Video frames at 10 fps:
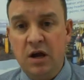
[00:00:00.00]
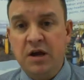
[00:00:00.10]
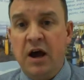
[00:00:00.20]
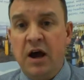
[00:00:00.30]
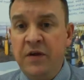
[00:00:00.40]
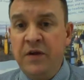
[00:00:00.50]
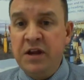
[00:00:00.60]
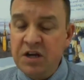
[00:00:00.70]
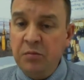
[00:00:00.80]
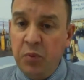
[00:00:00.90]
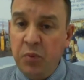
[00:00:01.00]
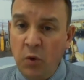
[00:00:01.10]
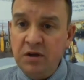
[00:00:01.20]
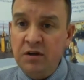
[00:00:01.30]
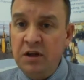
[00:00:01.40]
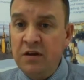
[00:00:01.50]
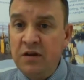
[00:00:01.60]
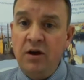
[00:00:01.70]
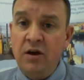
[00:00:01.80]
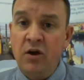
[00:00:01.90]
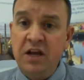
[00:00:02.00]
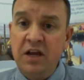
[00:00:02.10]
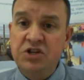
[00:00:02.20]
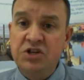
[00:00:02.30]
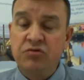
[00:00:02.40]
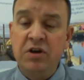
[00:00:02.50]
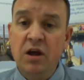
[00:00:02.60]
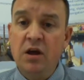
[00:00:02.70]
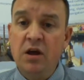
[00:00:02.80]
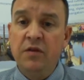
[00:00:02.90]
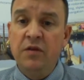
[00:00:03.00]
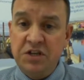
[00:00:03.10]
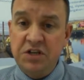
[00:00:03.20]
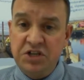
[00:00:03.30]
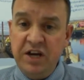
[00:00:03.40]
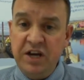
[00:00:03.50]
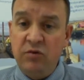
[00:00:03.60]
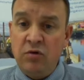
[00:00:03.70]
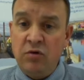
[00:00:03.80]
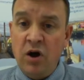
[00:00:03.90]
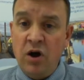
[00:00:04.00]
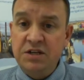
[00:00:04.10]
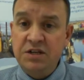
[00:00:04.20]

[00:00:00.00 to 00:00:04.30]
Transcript: And then at some point in our early history, there was a sea level rise,